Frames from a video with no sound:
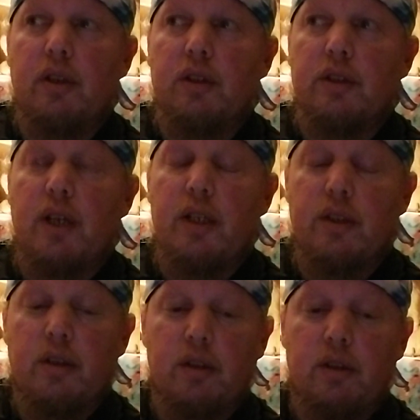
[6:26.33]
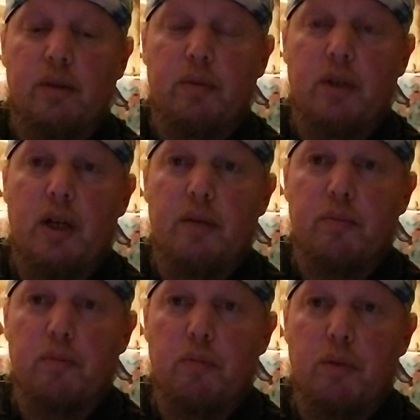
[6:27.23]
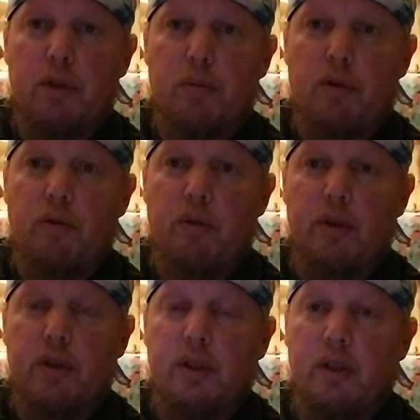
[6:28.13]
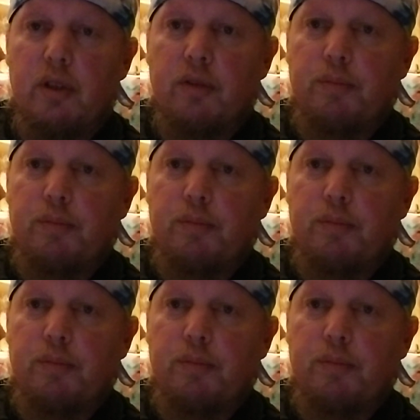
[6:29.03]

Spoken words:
just cause much more worse and